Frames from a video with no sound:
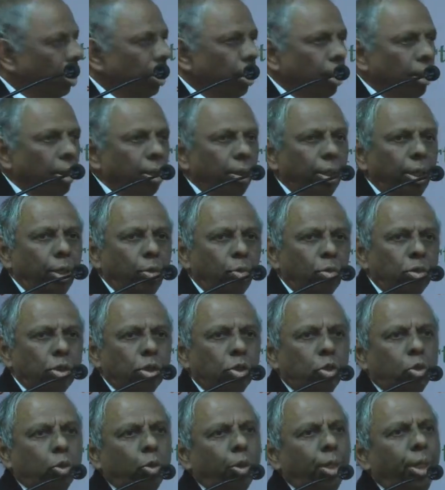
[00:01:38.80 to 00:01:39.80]
It was
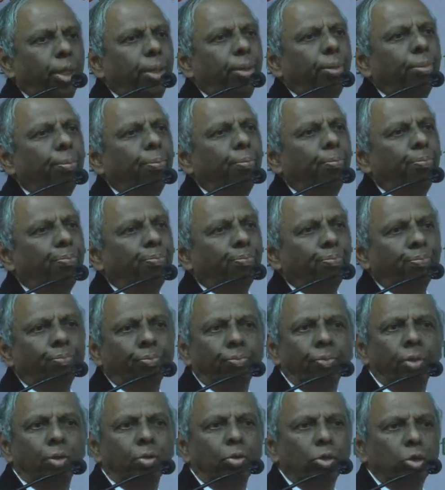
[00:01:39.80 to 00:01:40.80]
a story.
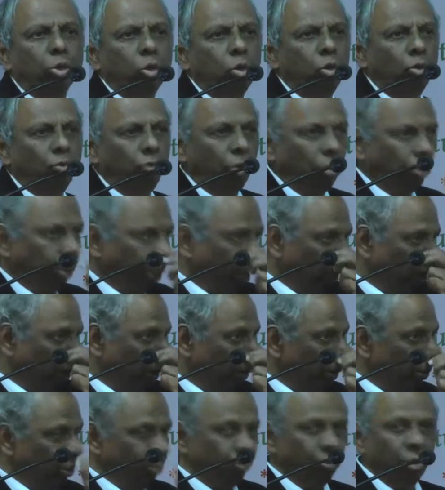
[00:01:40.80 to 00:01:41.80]
There was no
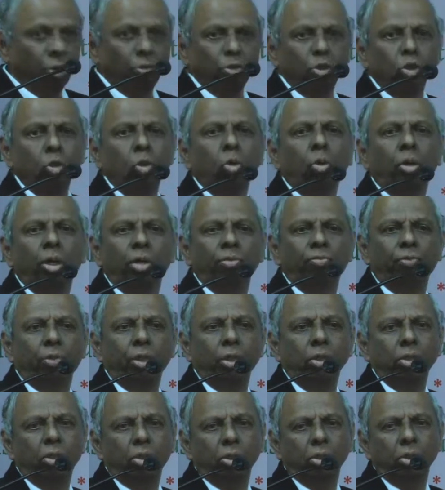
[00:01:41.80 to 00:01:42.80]
foundation, there was no
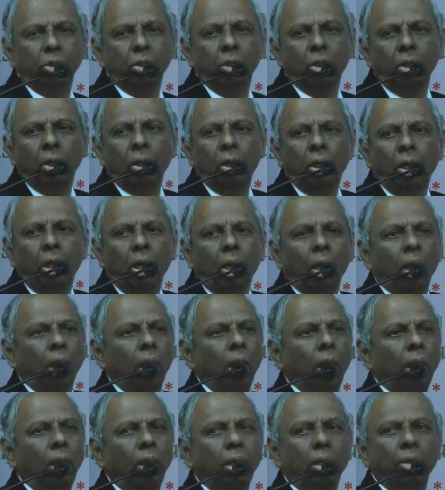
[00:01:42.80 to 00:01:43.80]
reference.
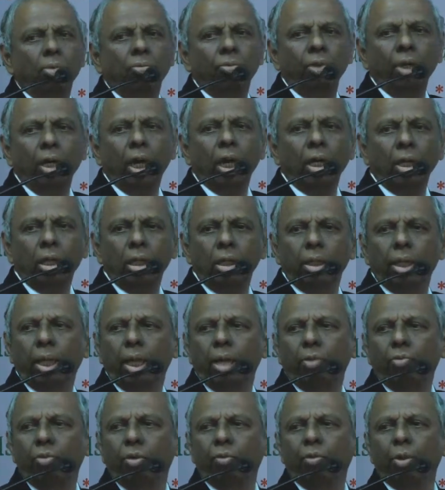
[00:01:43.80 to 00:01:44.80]
And until
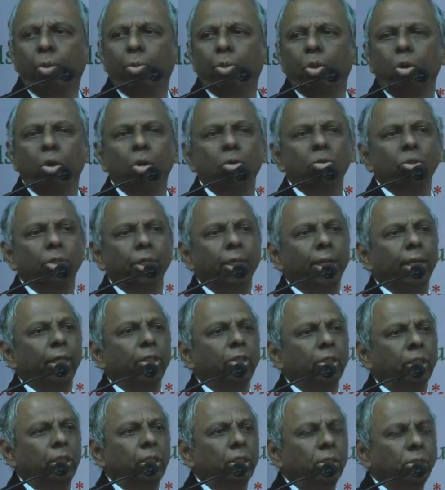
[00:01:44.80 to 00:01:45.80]
then, we were producing
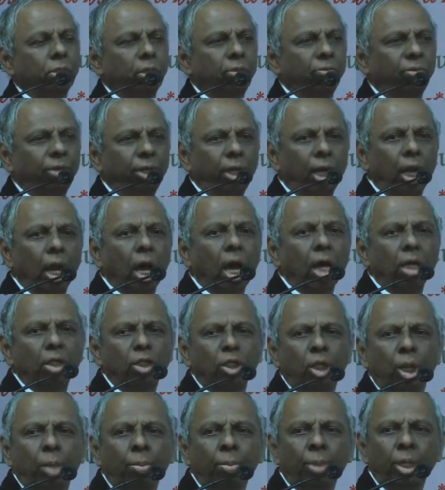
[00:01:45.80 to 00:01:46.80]
engineers in very
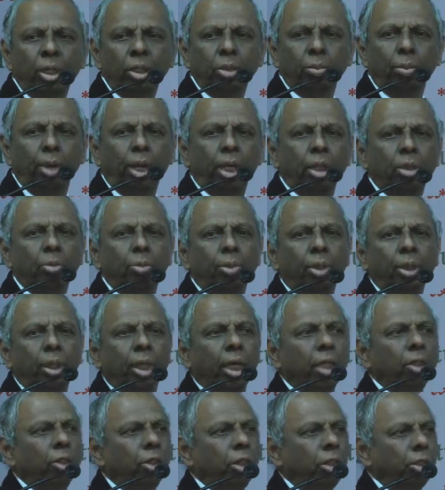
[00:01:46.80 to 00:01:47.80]
large numbers, management
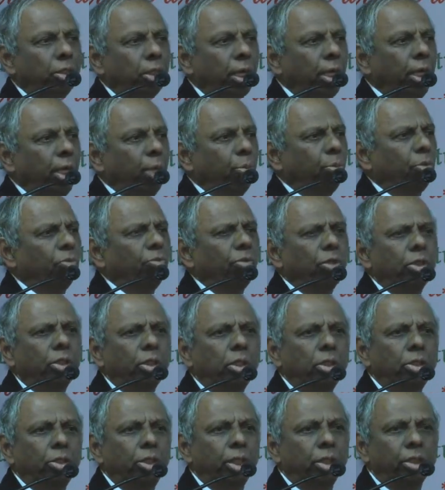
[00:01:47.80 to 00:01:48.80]
graduates, IT
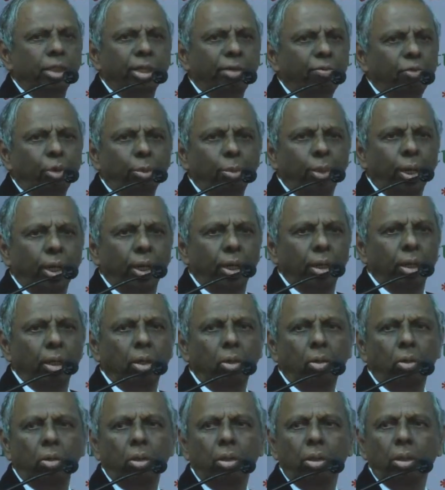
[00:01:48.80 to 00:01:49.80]
professionals, just everybody,
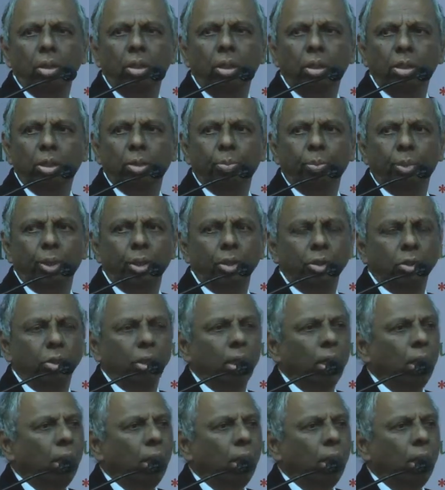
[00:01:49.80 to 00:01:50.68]
all disciplines.